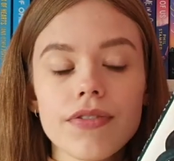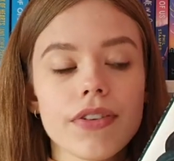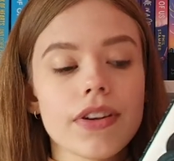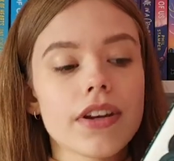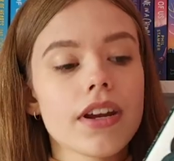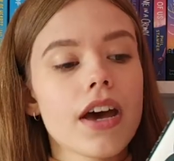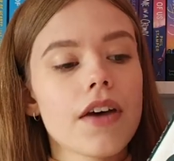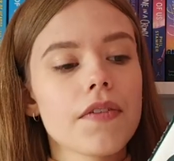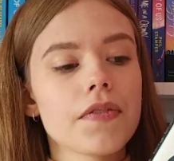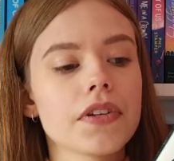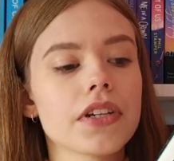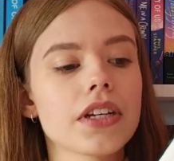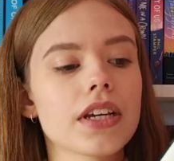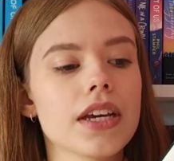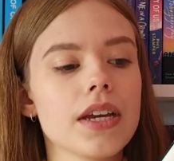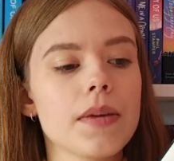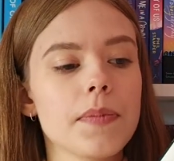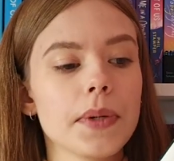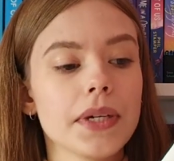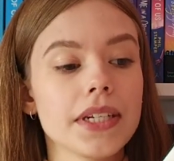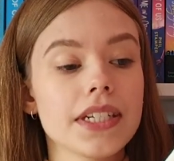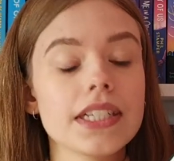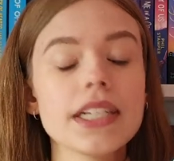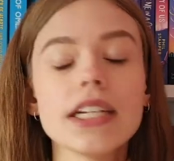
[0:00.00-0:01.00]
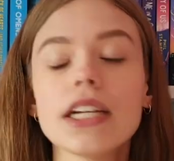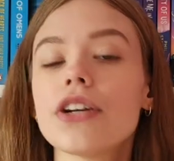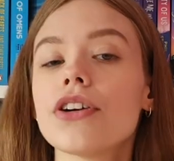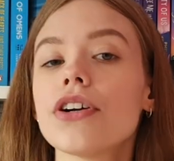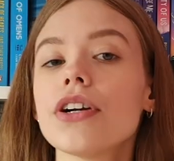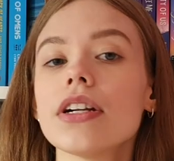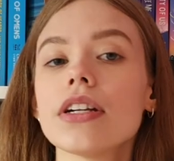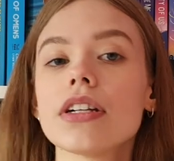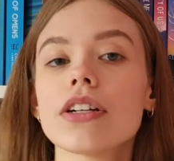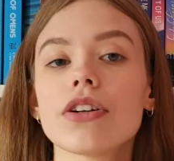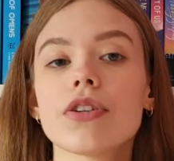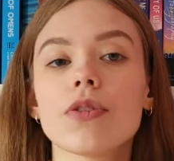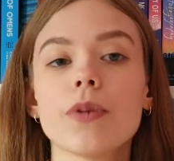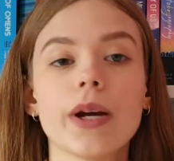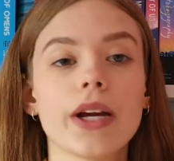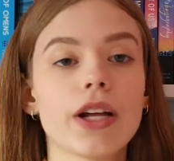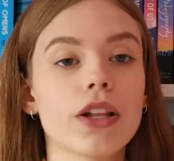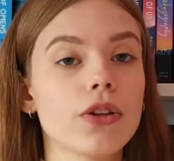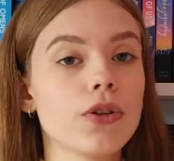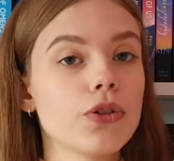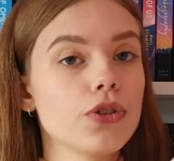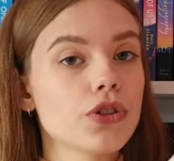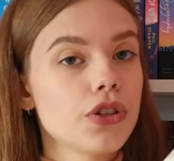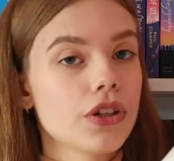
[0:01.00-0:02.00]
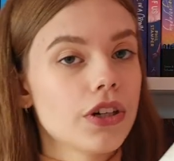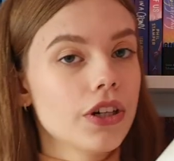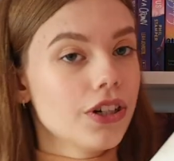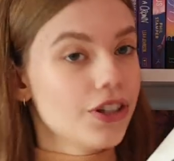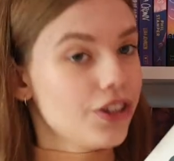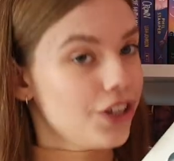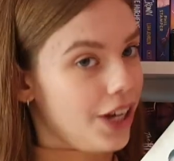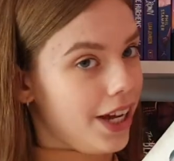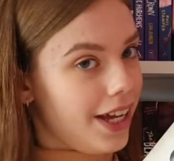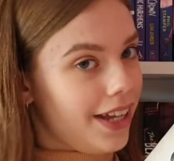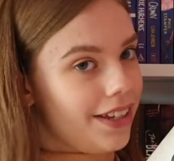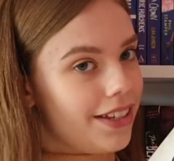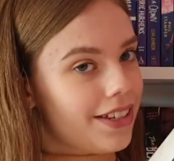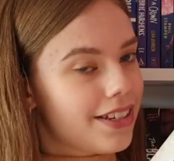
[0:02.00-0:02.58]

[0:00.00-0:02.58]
and having to keep a secret quite close to her chest.